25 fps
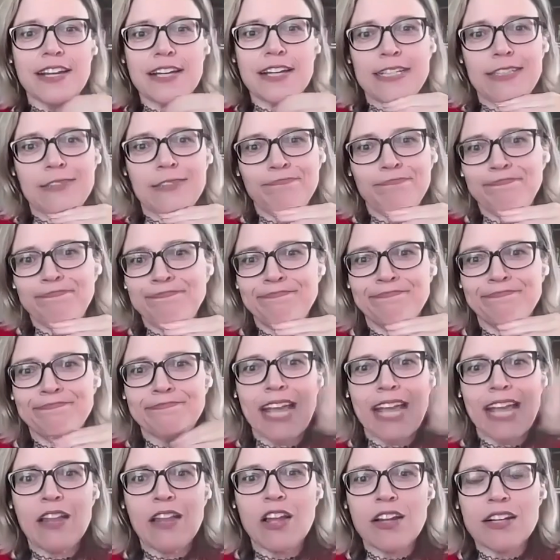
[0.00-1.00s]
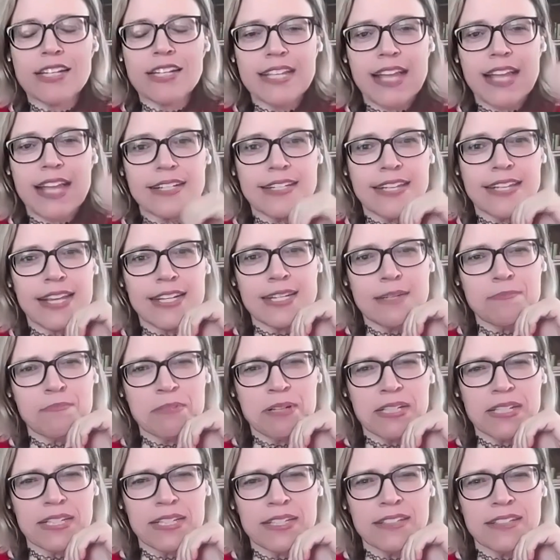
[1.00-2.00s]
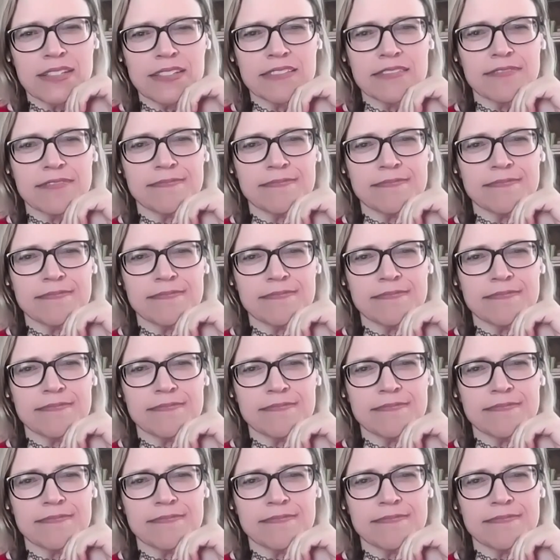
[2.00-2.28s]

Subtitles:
How long does that take typically?